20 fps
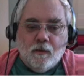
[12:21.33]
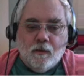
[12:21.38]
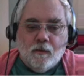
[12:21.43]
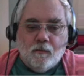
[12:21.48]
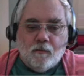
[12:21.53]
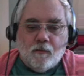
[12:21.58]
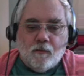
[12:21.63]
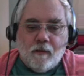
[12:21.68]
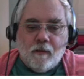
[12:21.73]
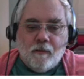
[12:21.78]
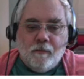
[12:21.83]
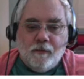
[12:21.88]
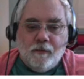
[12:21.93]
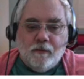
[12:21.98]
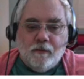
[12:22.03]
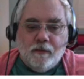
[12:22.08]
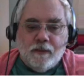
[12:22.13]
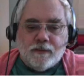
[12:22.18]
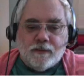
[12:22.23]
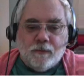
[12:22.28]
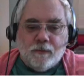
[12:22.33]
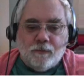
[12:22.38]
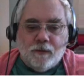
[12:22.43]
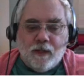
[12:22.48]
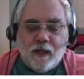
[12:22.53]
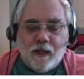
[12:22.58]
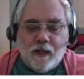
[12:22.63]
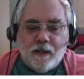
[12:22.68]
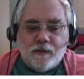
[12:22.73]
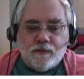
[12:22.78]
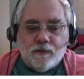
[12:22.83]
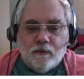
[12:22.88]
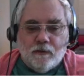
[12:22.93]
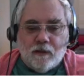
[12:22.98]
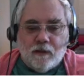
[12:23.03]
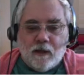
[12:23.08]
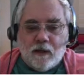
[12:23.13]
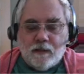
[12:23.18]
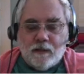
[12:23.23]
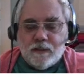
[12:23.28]
Probabilities apply to
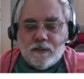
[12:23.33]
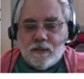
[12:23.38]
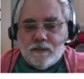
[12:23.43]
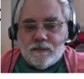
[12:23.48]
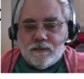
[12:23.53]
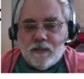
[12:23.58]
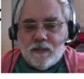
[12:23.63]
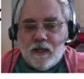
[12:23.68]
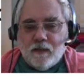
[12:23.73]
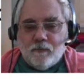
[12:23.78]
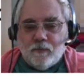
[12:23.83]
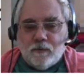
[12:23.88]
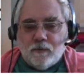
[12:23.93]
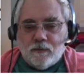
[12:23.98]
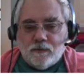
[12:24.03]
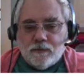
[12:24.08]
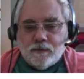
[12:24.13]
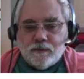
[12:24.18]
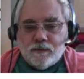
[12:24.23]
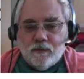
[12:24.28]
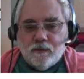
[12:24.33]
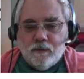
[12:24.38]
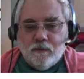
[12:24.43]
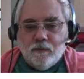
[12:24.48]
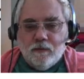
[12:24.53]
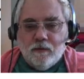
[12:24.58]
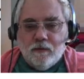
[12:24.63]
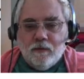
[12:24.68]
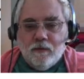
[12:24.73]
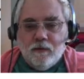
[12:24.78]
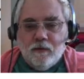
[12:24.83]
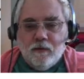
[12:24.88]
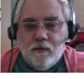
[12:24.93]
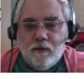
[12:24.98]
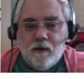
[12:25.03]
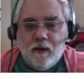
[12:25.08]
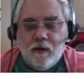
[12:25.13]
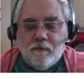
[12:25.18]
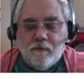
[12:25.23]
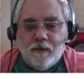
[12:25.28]
large ensembles
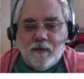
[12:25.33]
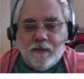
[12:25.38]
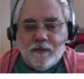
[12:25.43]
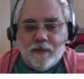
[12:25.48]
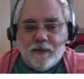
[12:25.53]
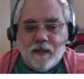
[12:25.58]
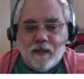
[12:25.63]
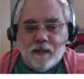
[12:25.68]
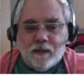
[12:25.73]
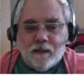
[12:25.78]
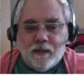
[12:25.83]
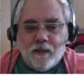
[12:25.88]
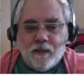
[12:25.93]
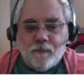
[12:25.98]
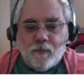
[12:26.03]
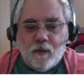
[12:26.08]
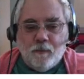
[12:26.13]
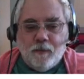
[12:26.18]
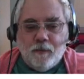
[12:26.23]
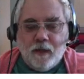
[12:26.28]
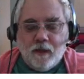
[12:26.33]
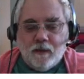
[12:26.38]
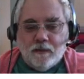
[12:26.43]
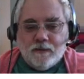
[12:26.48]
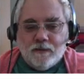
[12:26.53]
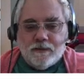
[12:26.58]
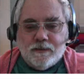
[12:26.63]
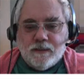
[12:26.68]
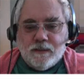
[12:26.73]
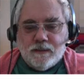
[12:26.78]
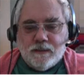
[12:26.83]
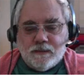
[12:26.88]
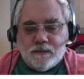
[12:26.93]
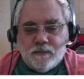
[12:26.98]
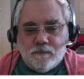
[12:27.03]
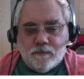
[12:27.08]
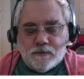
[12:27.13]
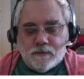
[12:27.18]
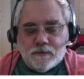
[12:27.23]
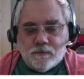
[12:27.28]
of identically prepared
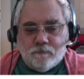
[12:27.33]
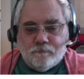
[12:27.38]
systems.